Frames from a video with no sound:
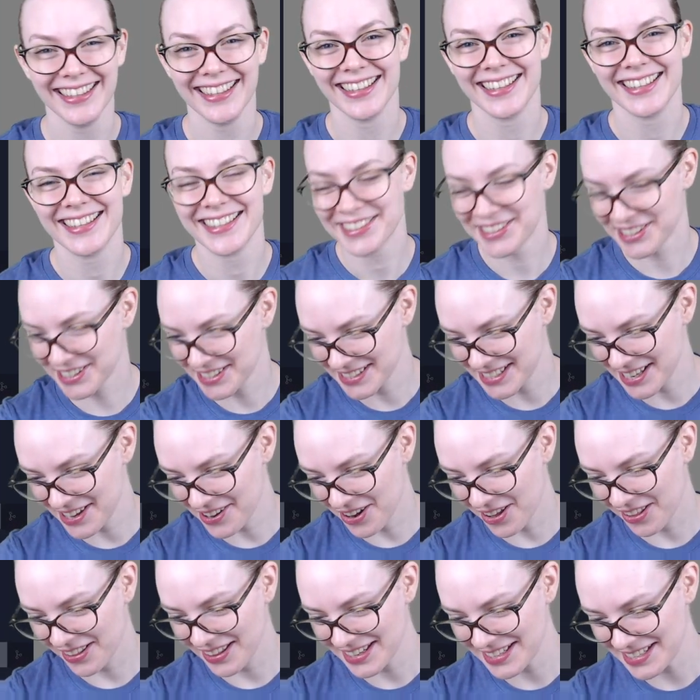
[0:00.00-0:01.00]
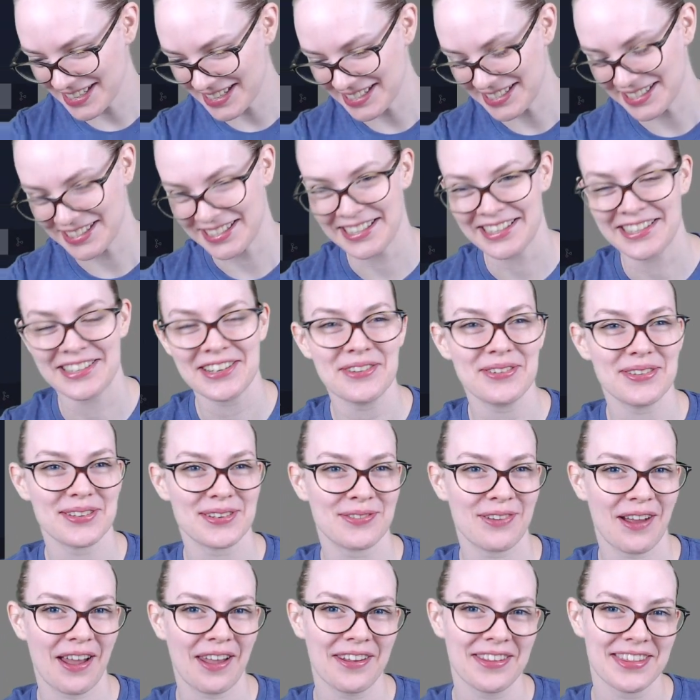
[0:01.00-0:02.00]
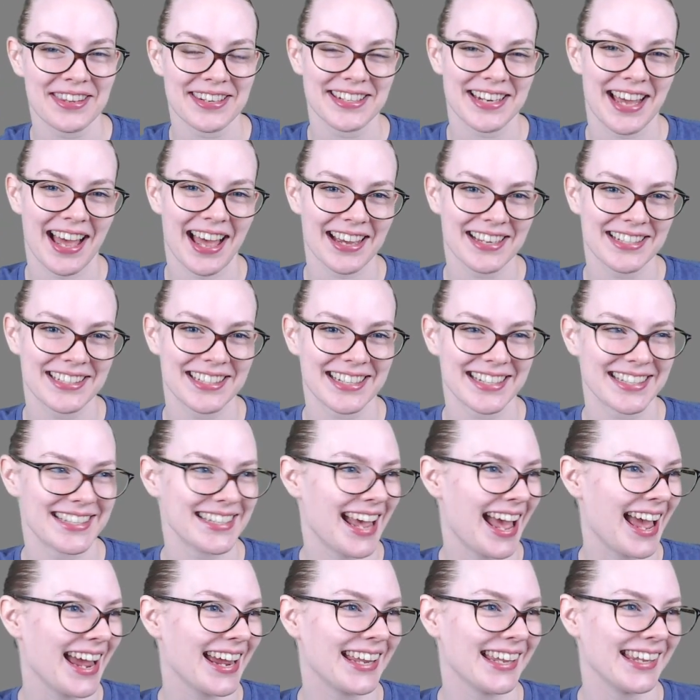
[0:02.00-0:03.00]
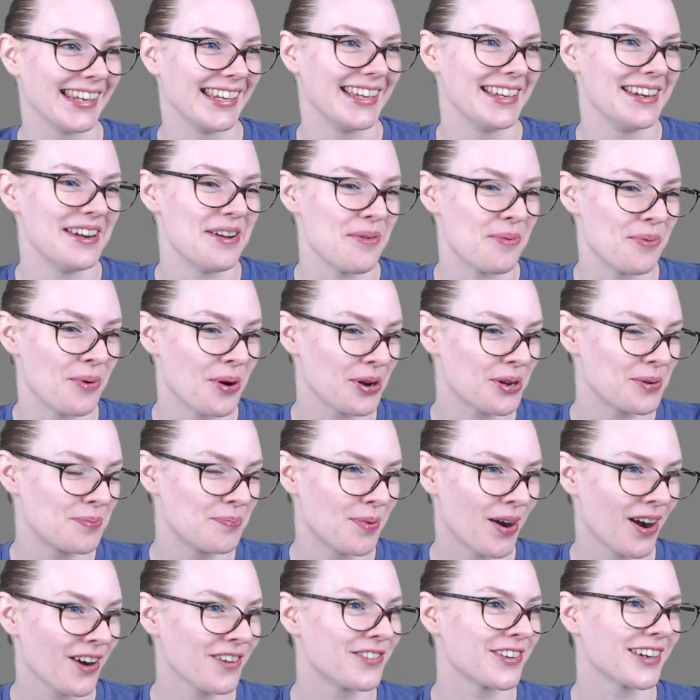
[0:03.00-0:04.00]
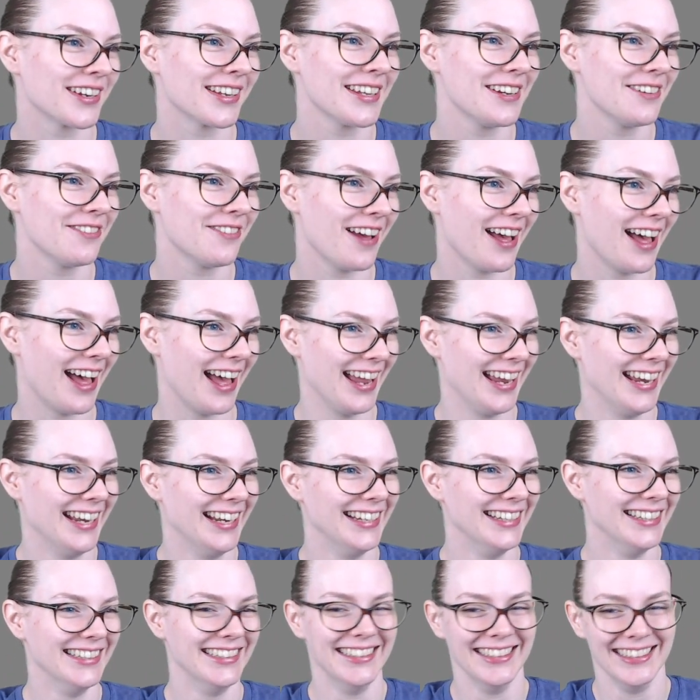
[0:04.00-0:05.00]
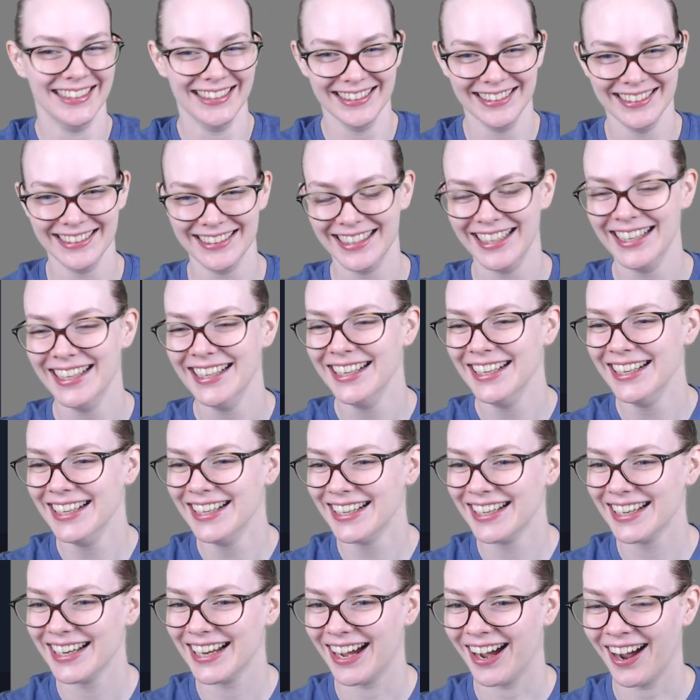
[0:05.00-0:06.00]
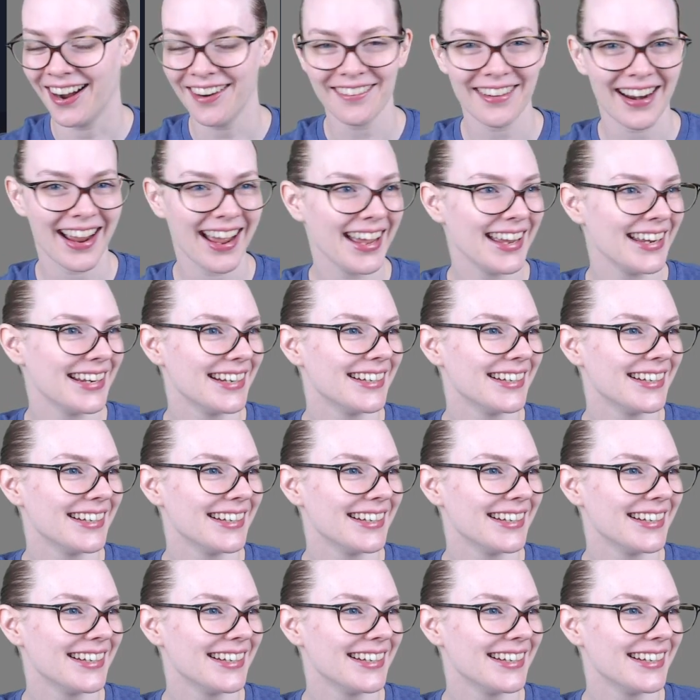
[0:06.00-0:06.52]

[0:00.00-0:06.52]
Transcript: Turns out all you needed to do was follow the docs exactly, and it worked perfectly fine. All right.